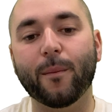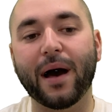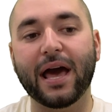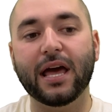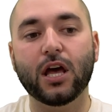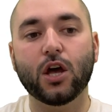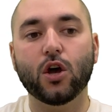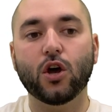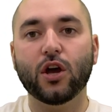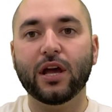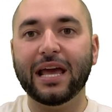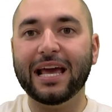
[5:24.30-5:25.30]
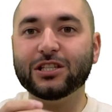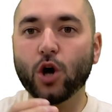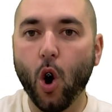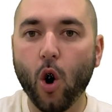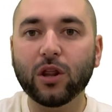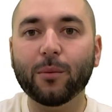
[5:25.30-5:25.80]
bat, it's
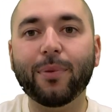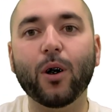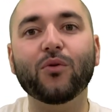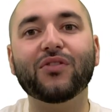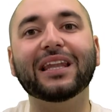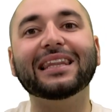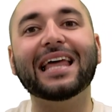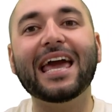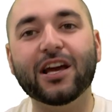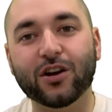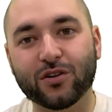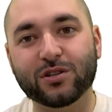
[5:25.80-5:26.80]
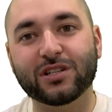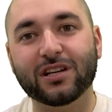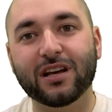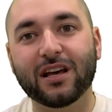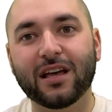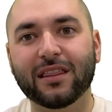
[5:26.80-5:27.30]
all about the layers.
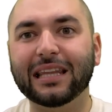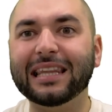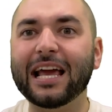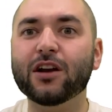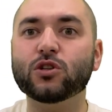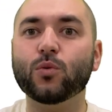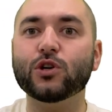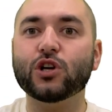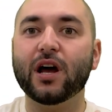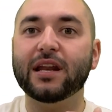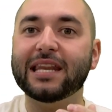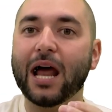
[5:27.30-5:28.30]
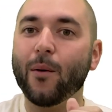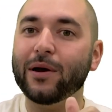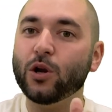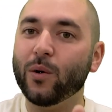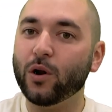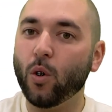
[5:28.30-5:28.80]
The layers in which now I
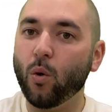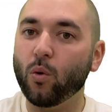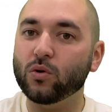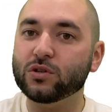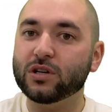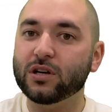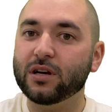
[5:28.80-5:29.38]
know how to hold.